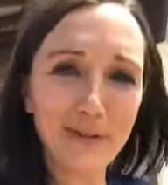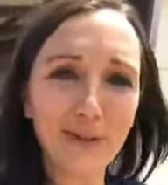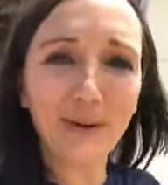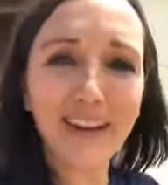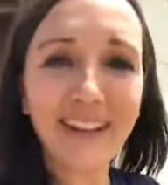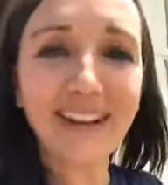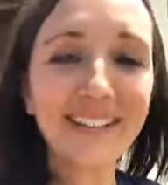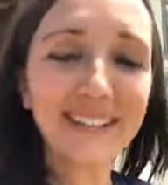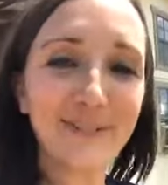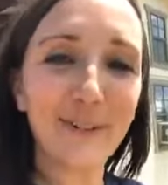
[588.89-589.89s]
joining
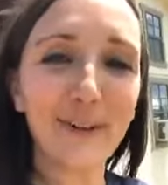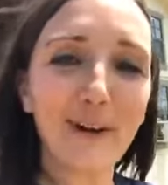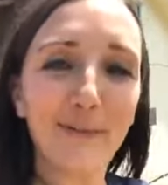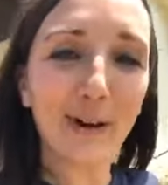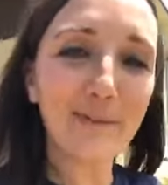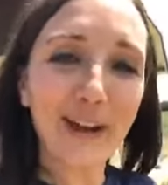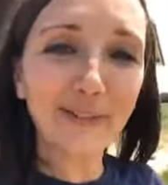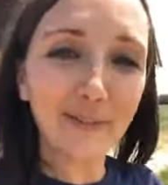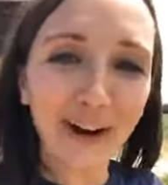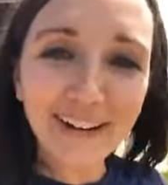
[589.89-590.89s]
us for our Farm
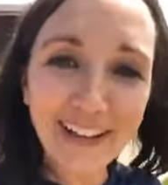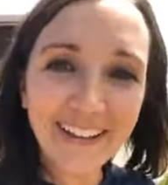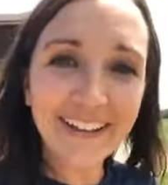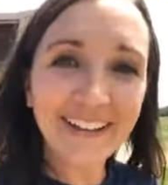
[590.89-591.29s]
Fact Friday.